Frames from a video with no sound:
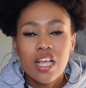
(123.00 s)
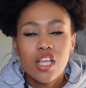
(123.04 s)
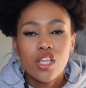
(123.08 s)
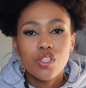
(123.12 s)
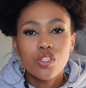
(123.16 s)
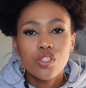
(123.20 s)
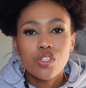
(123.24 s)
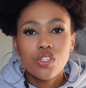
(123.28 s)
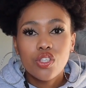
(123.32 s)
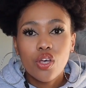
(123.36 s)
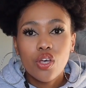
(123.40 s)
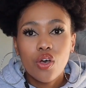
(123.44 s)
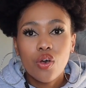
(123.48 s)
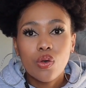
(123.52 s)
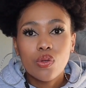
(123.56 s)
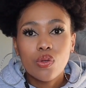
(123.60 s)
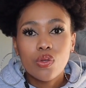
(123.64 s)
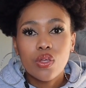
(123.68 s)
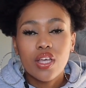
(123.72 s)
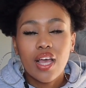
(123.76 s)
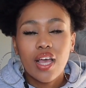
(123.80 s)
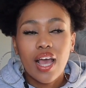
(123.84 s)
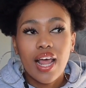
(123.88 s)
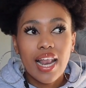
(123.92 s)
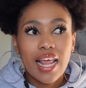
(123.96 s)

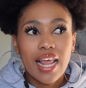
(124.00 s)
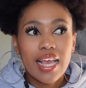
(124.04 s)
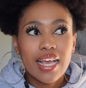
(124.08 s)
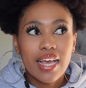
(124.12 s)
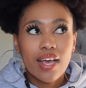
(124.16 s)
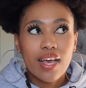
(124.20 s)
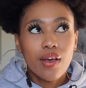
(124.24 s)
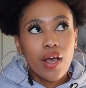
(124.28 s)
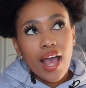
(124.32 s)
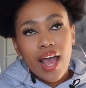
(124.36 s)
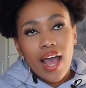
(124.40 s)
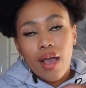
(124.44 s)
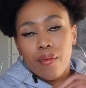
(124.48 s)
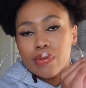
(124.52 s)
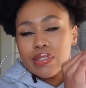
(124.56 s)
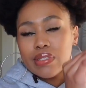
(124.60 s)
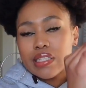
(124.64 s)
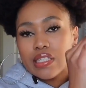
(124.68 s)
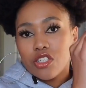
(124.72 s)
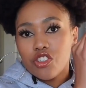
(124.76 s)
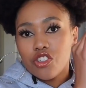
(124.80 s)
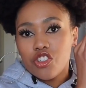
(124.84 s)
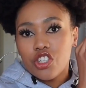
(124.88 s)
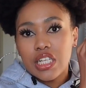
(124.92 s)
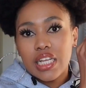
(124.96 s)
So like, I was
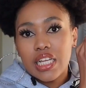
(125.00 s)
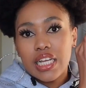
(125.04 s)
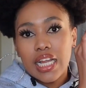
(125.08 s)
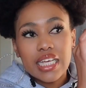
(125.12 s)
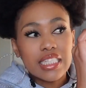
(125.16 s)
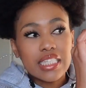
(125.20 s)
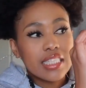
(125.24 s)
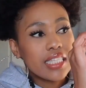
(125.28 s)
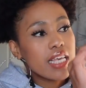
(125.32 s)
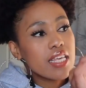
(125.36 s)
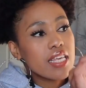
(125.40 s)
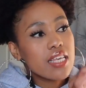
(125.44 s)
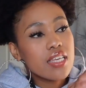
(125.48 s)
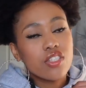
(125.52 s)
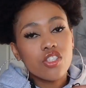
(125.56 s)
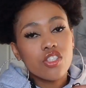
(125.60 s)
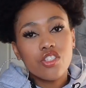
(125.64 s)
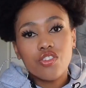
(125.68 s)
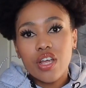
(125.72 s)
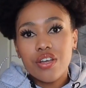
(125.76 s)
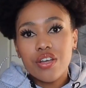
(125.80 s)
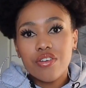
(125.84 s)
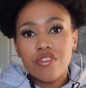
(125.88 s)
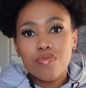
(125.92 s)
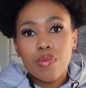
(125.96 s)
literally like taking a
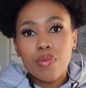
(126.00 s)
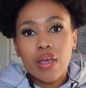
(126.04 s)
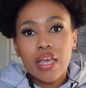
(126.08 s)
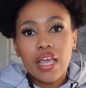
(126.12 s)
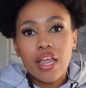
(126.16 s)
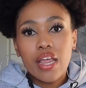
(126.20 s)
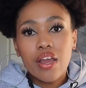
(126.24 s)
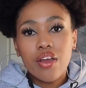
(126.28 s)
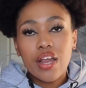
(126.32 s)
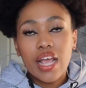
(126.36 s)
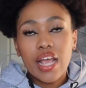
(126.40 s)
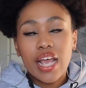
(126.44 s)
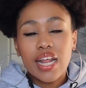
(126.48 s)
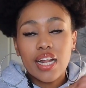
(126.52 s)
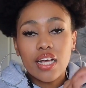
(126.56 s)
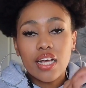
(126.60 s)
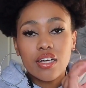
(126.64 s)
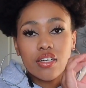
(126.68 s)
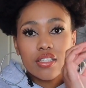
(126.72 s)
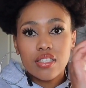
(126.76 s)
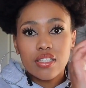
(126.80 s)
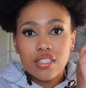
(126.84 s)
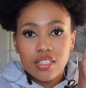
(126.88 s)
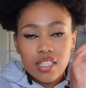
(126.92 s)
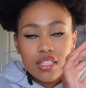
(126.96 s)
strand of my hair and I
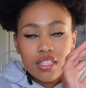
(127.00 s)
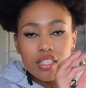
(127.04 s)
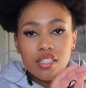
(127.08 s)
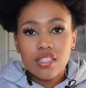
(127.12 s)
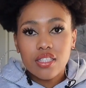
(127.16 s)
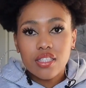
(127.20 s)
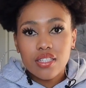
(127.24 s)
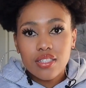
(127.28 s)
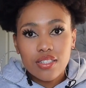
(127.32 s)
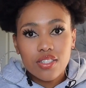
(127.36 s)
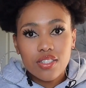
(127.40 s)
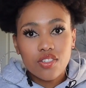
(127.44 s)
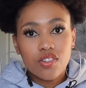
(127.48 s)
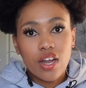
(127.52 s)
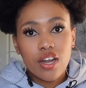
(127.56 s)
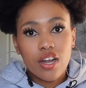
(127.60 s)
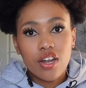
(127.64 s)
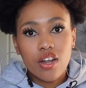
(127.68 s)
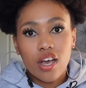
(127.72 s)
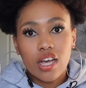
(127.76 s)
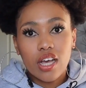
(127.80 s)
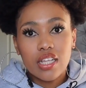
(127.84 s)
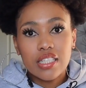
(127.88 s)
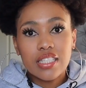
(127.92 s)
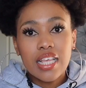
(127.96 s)
could see the single strand
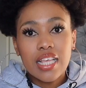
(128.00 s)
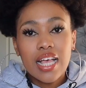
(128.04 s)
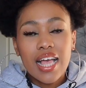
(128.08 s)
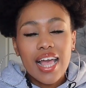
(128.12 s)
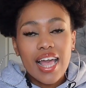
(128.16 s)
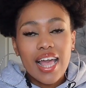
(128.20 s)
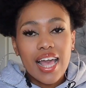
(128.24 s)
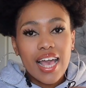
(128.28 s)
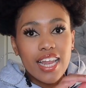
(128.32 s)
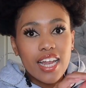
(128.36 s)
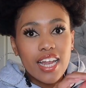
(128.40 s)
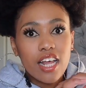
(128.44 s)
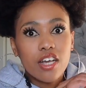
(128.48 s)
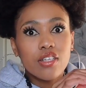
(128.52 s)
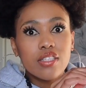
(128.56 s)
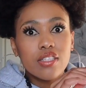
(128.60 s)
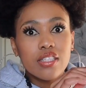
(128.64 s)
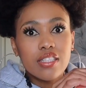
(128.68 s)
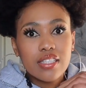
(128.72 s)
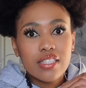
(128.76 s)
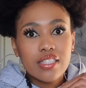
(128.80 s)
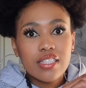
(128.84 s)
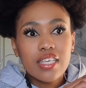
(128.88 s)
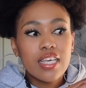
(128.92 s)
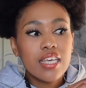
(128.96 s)
knots, and I could
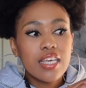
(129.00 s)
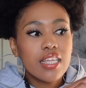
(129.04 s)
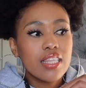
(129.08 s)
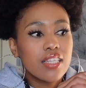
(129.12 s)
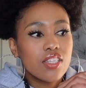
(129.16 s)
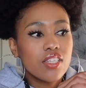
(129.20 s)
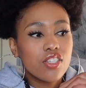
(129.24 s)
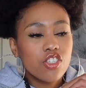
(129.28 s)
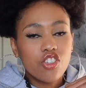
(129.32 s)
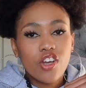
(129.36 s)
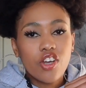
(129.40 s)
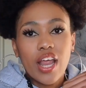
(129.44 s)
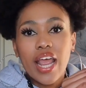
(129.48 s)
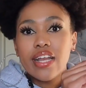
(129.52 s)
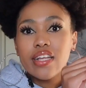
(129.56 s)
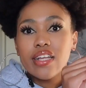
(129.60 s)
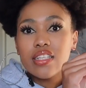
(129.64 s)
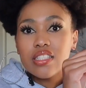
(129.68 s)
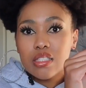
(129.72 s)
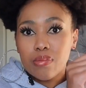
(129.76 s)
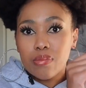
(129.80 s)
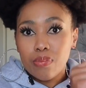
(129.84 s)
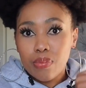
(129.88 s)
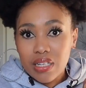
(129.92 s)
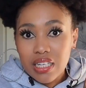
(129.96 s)
see the strand
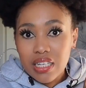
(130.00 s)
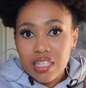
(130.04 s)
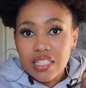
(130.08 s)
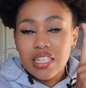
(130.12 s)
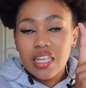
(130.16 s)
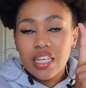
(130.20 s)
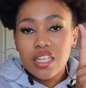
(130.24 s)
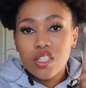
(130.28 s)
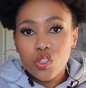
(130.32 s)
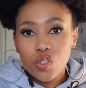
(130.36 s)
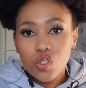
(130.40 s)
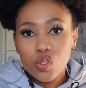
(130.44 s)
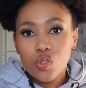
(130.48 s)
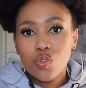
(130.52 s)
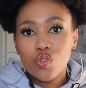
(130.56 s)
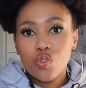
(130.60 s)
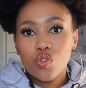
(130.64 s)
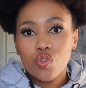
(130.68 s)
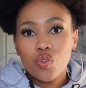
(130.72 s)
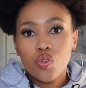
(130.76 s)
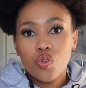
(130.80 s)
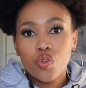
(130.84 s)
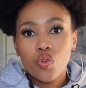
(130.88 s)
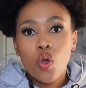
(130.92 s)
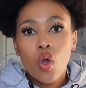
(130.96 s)
split into
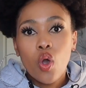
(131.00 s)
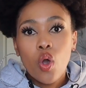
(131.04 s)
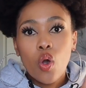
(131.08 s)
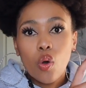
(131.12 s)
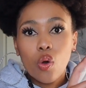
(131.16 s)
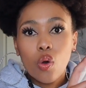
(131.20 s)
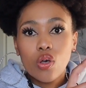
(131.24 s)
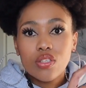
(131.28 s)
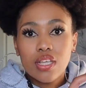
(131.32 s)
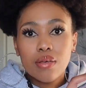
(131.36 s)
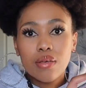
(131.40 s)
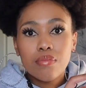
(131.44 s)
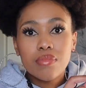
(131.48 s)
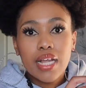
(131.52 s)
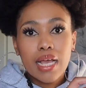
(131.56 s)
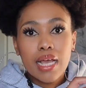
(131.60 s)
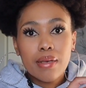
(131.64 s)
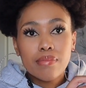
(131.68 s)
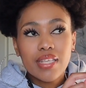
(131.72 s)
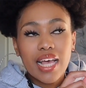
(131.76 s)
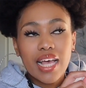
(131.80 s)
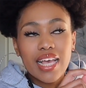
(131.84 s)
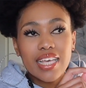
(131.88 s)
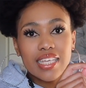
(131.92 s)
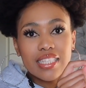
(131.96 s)
two, or sometimes
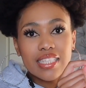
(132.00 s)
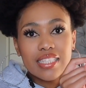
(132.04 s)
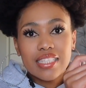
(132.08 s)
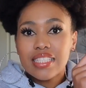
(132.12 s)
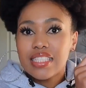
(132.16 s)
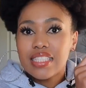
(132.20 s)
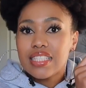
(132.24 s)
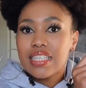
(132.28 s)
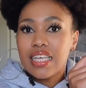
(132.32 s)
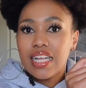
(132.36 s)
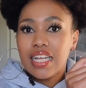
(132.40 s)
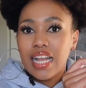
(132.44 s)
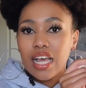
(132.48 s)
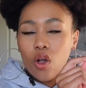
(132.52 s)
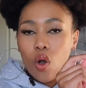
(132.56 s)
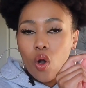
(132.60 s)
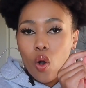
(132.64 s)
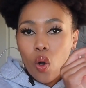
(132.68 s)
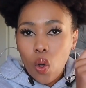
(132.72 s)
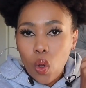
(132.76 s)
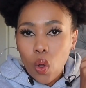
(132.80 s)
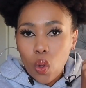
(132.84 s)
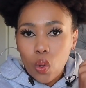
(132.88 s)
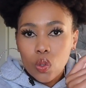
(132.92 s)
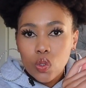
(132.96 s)
I can see like
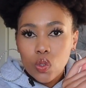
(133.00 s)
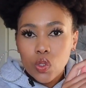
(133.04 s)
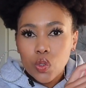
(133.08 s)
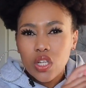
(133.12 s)
holes.